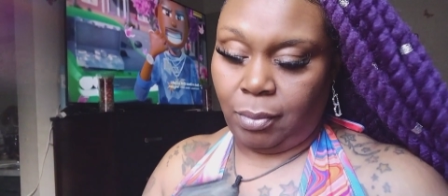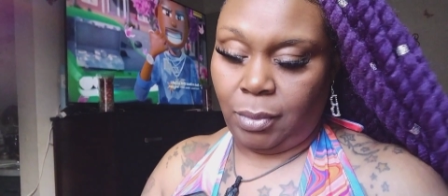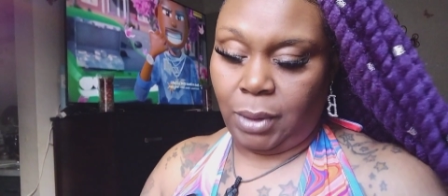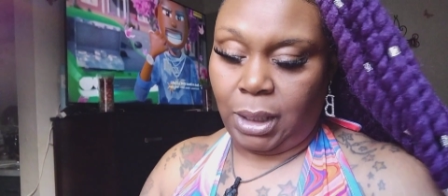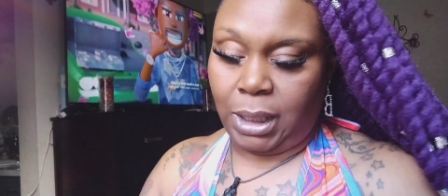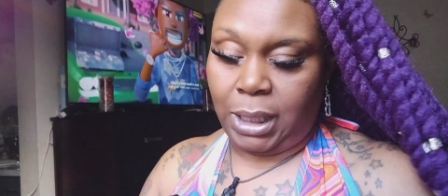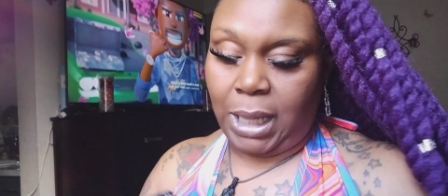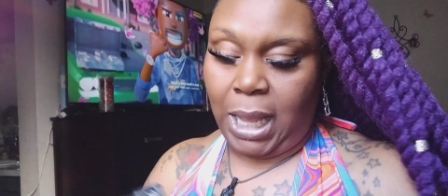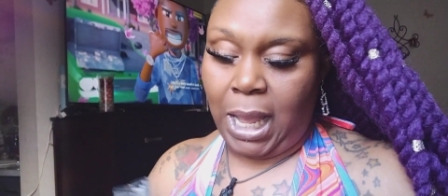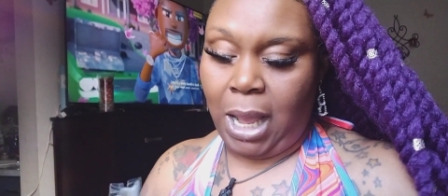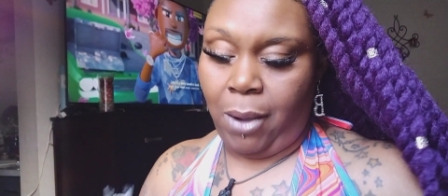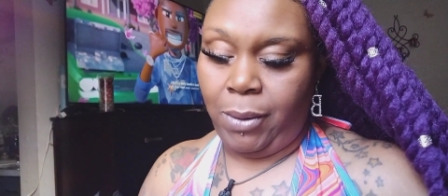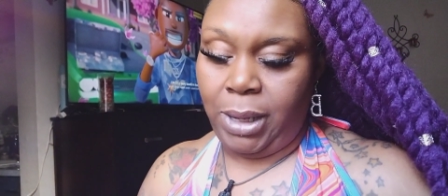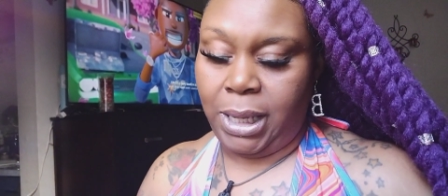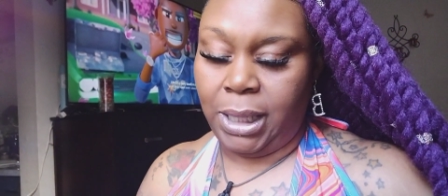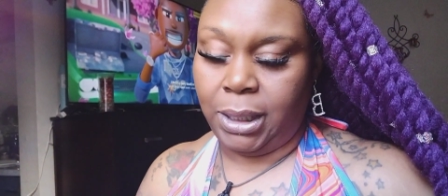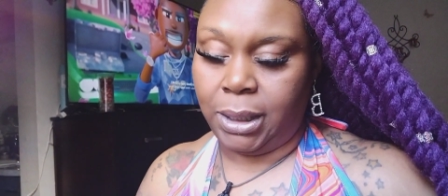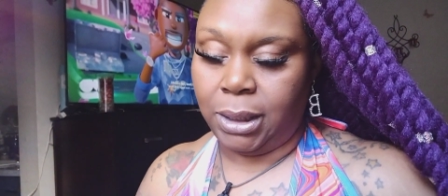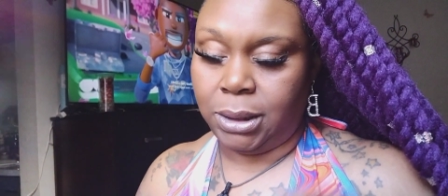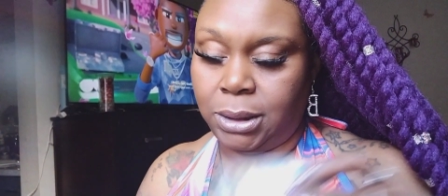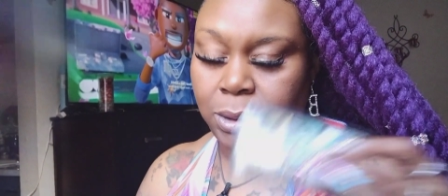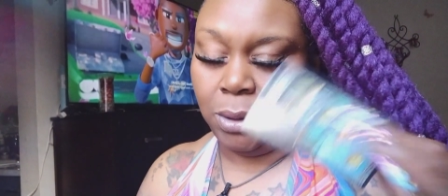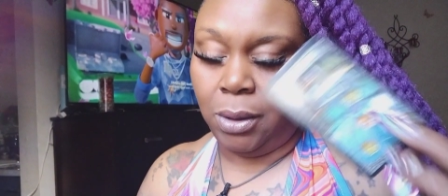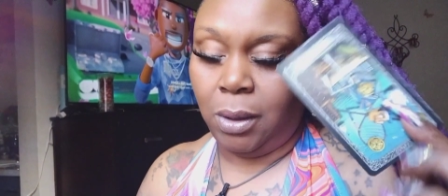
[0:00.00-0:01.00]
Yeah, we get
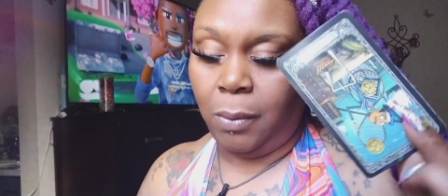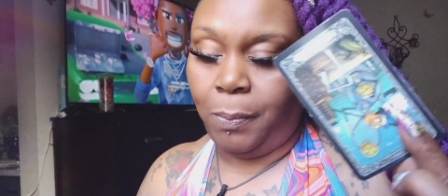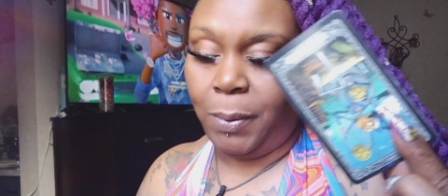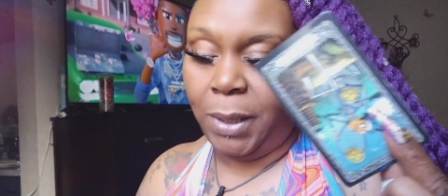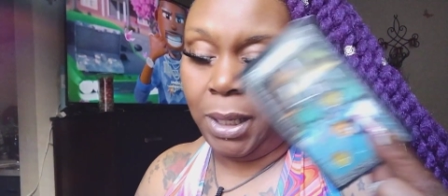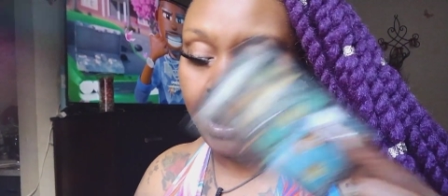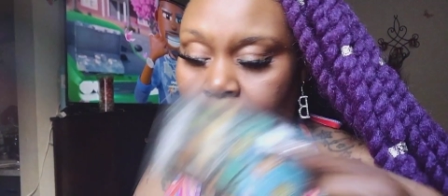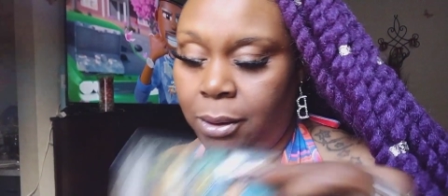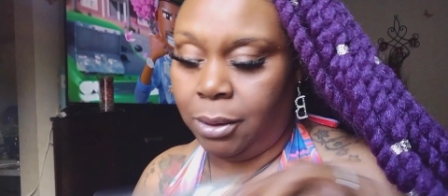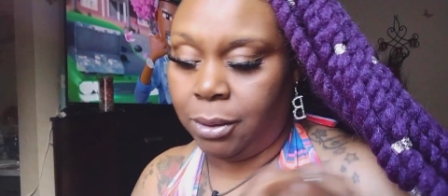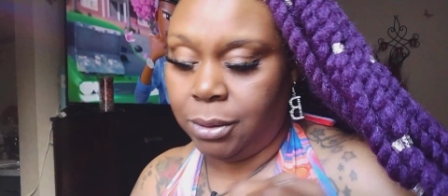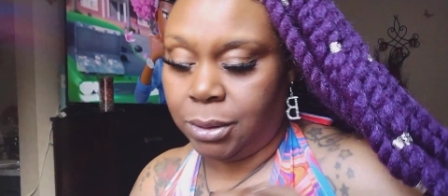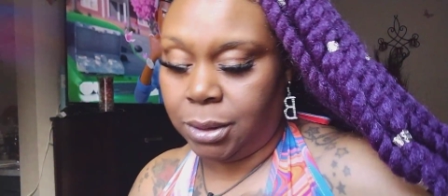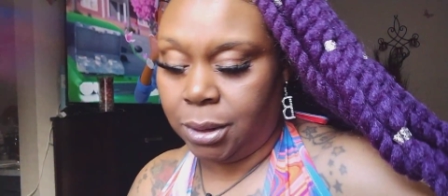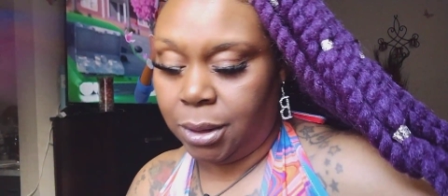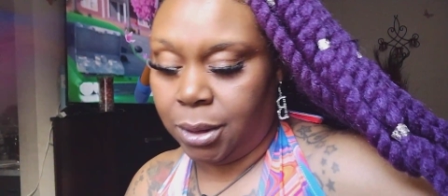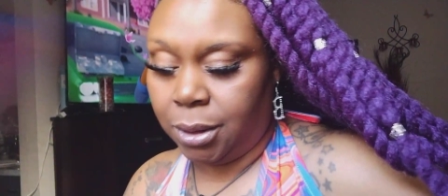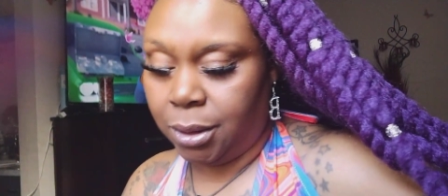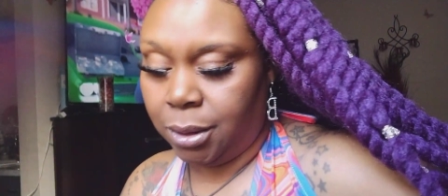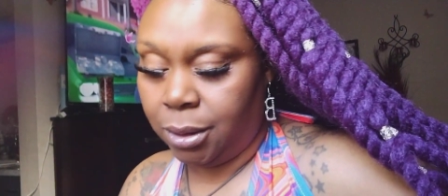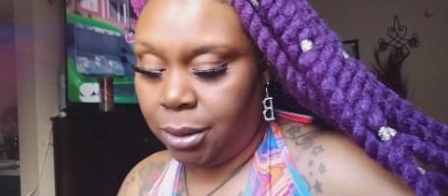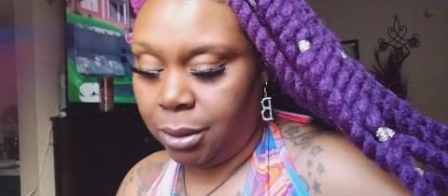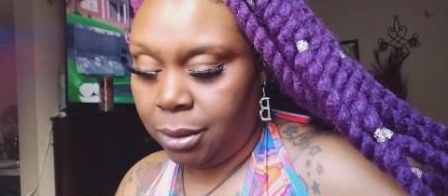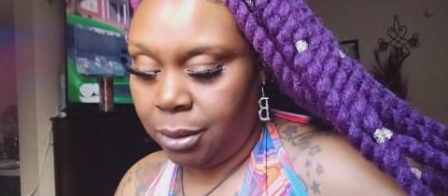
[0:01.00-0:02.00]
the Two of Pentacles
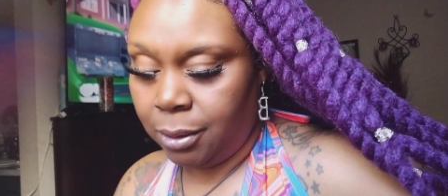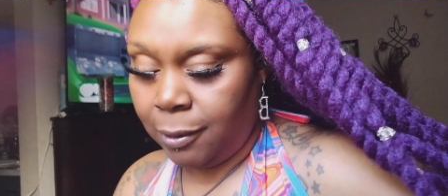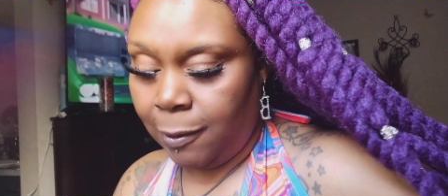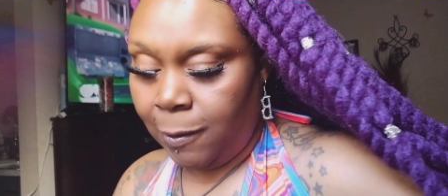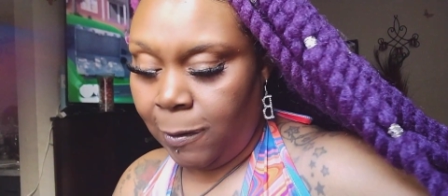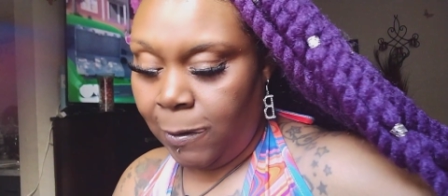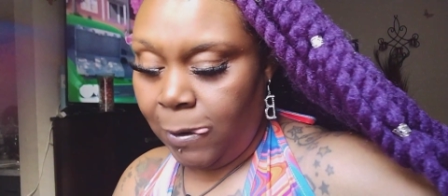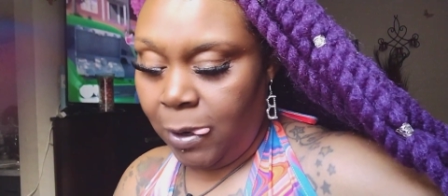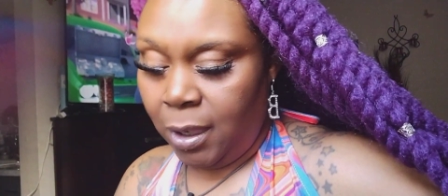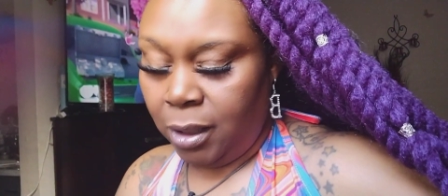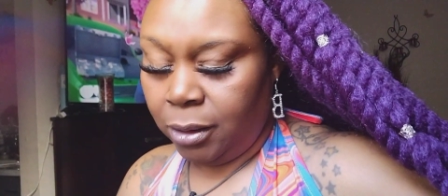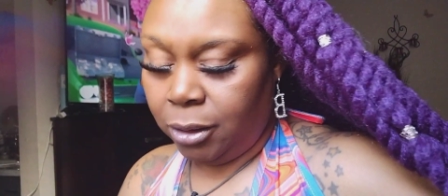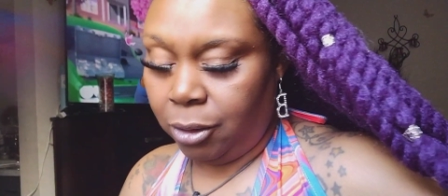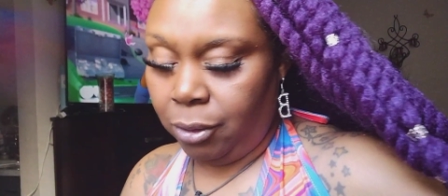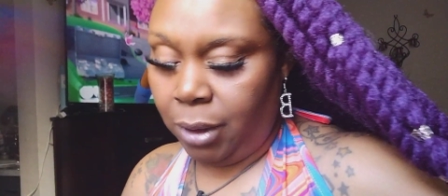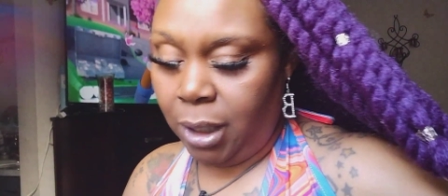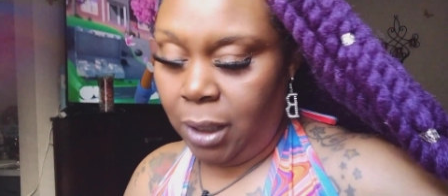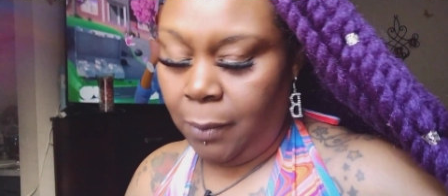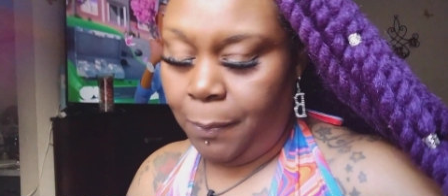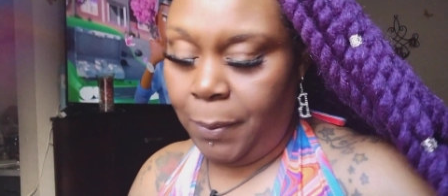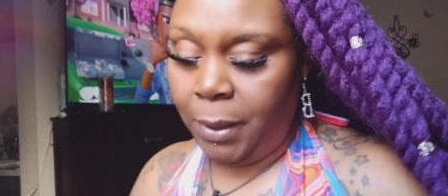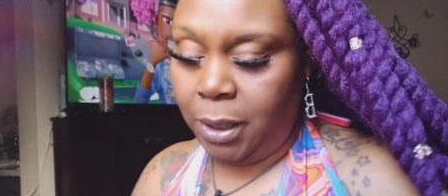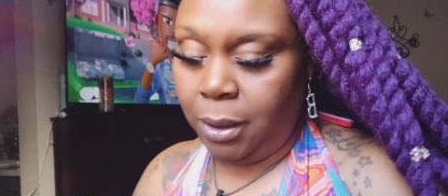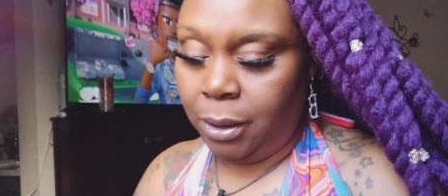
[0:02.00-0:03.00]
here. Three
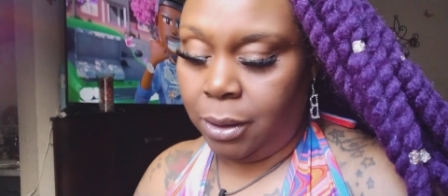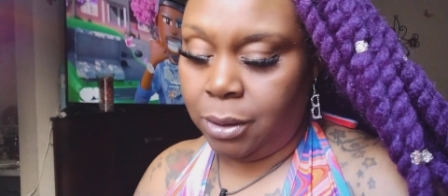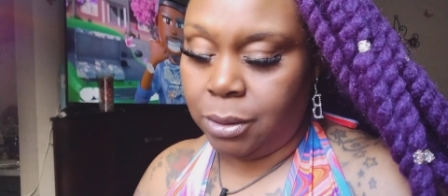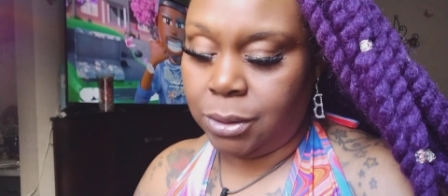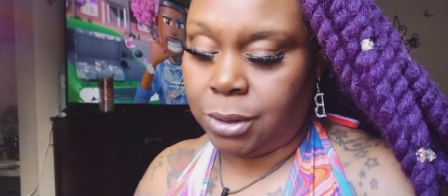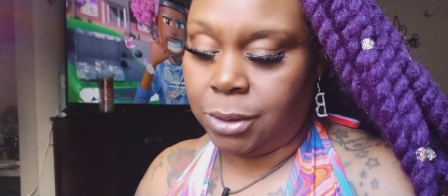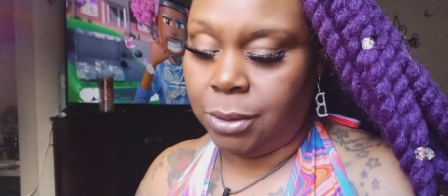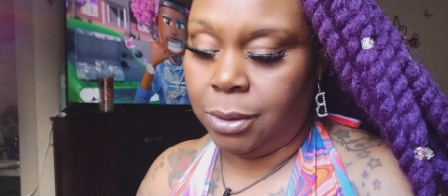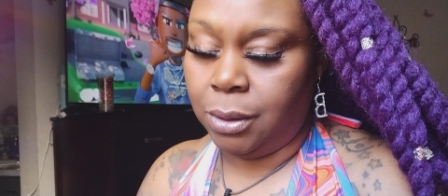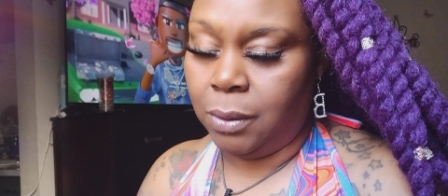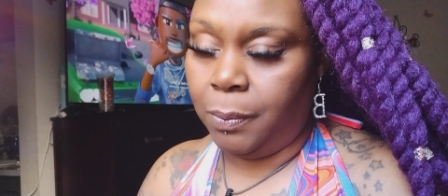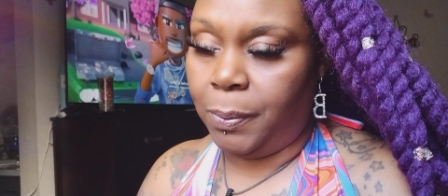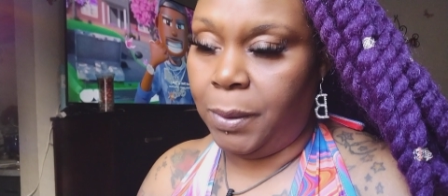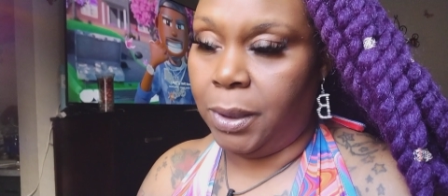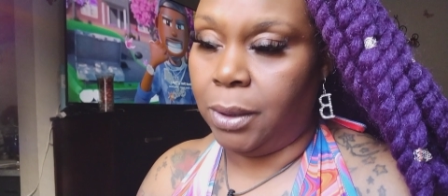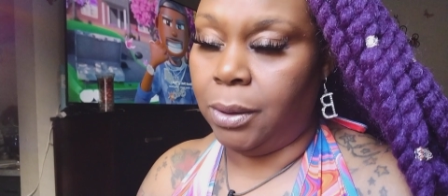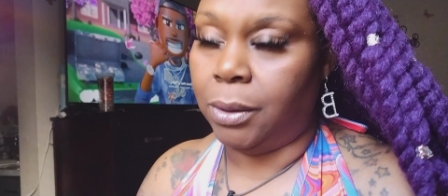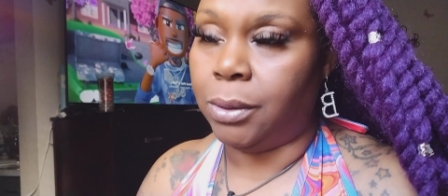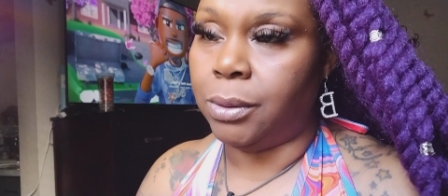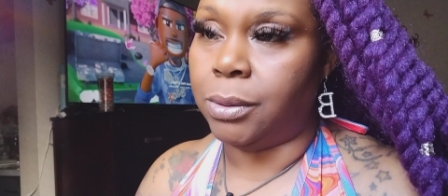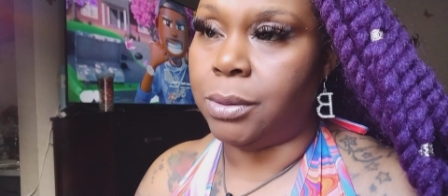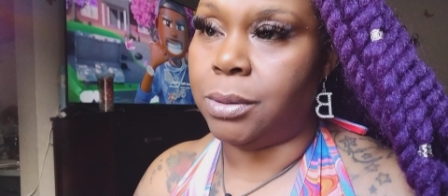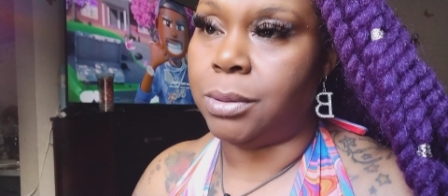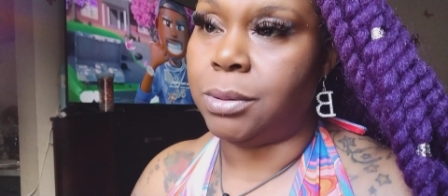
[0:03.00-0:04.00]
of Pentacles, Two of
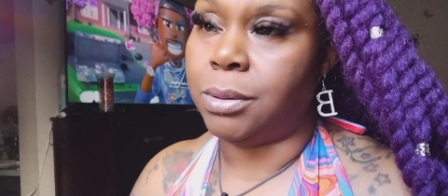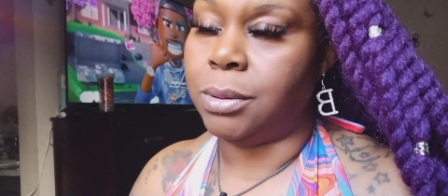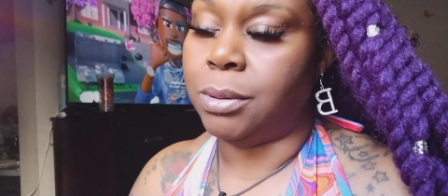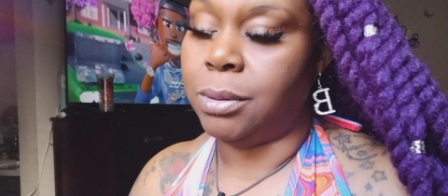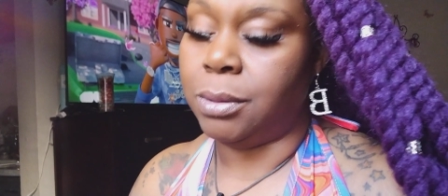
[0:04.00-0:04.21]
Pentacles.